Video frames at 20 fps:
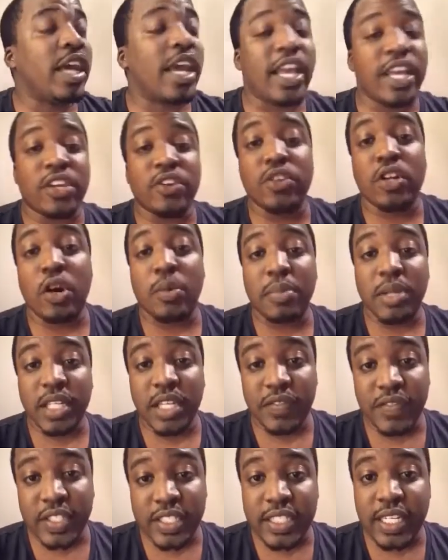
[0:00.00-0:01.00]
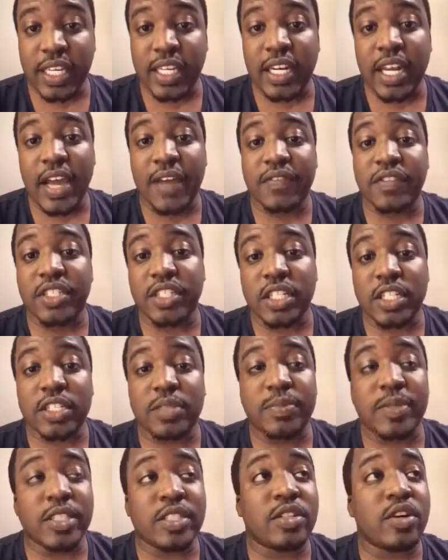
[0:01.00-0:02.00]
and you don't believe in second half
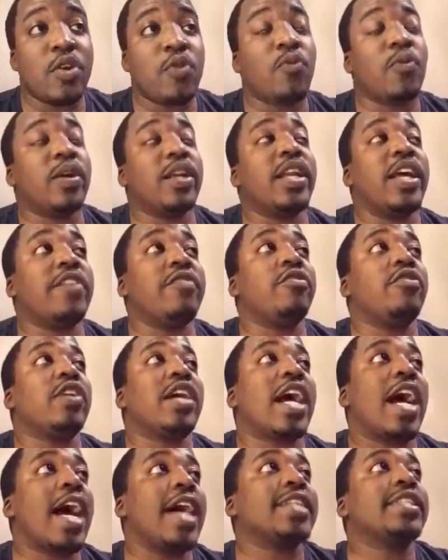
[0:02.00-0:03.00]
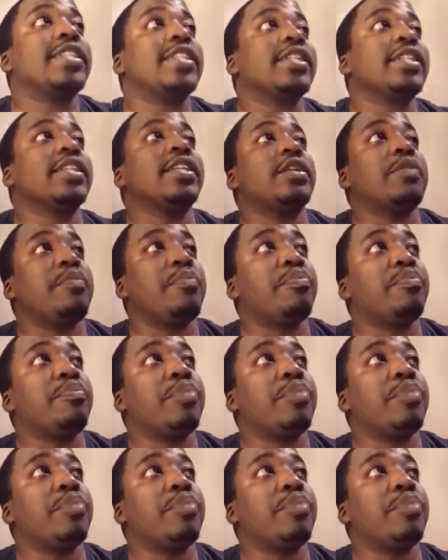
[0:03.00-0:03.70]
adjustments when they've constantly